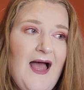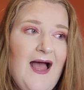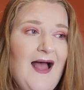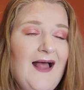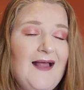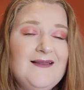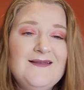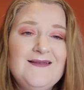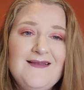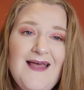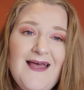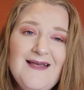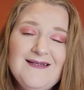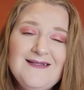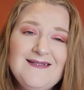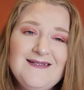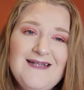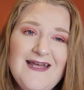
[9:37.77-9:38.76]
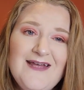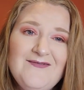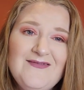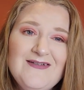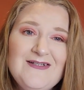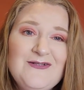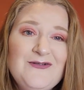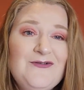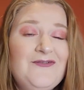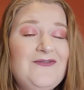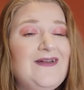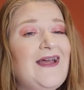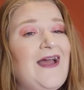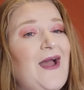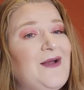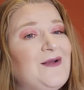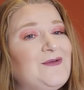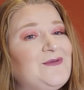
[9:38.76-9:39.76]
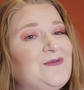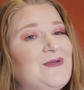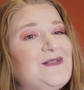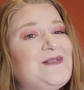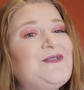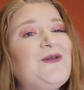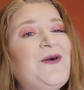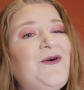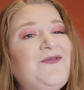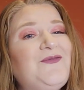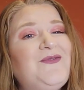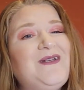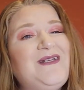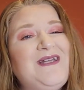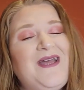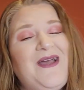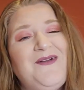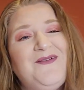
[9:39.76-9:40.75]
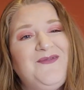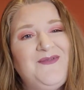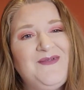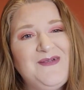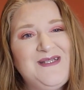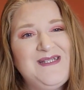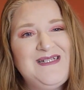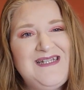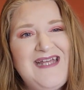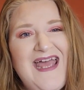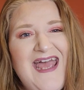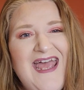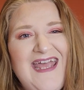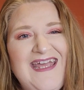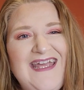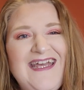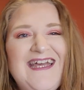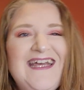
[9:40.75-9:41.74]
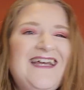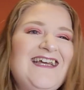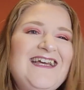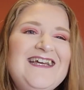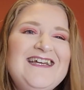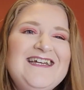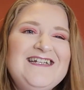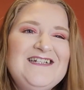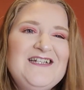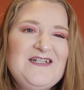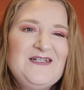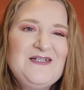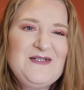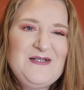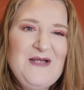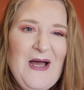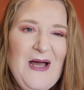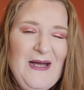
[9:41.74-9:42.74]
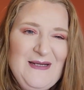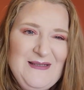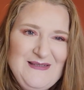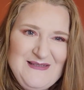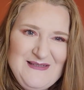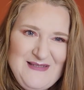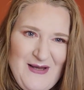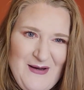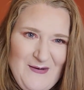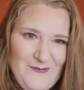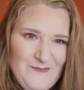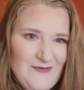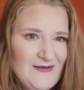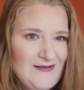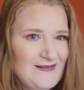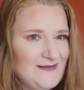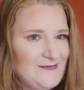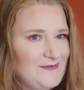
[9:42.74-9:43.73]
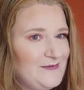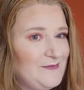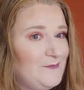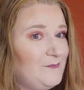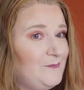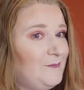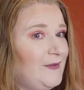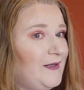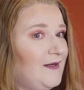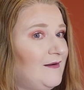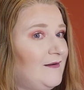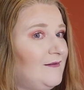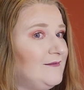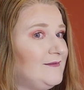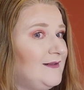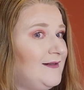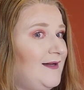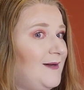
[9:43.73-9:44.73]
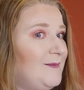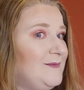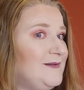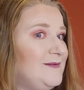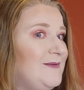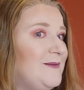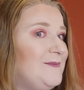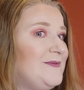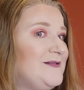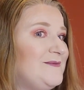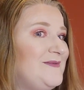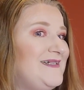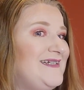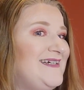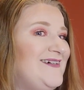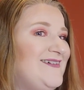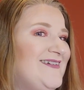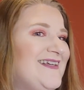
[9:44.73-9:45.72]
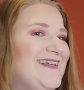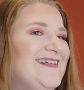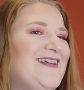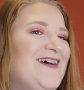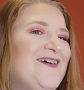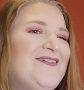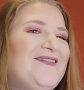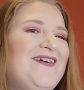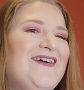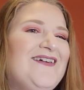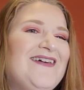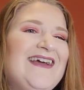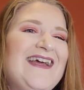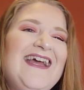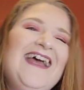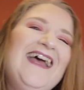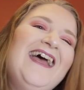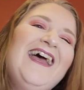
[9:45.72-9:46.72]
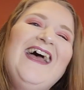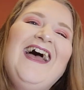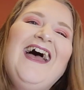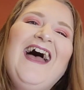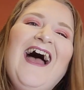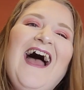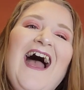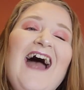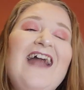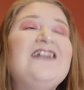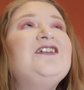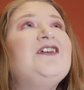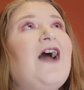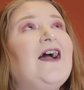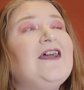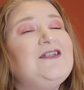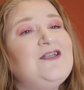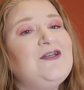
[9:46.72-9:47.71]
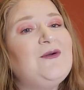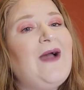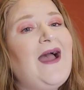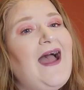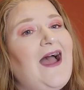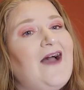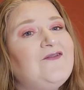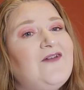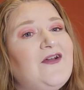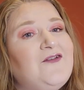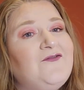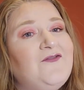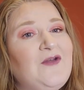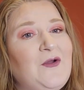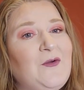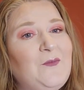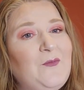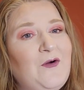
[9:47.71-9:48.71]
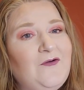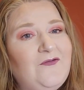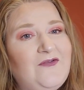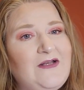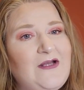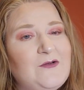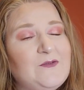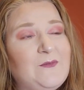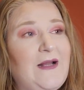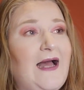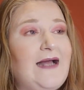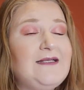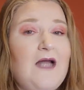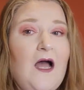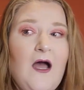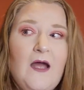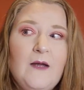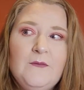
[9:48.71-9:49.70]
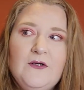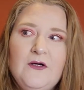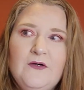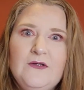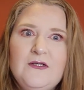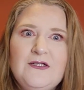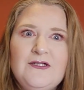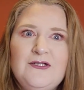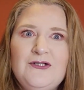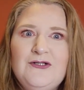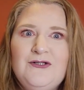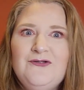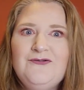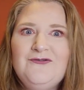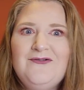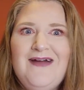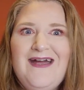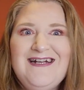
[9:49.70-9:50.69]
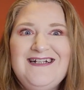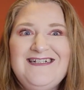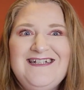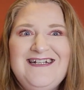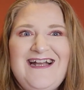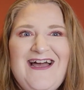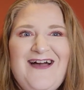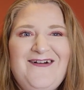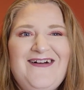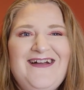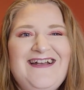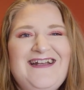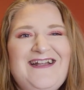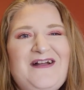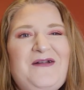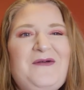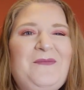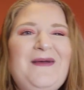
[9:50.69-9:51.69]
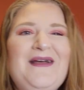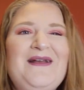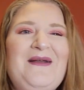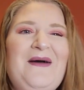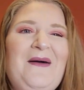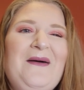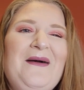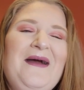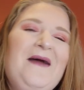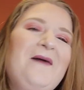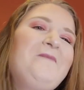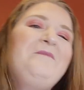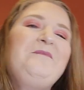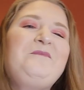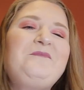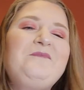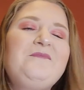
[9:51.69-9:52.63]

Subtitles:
And there's David's story. A short video for today, just to tide us over, kind of building up to Empress Matilda, don't worry. And I do have a few more videos planned. I'm going to stretch it out a little bit longer.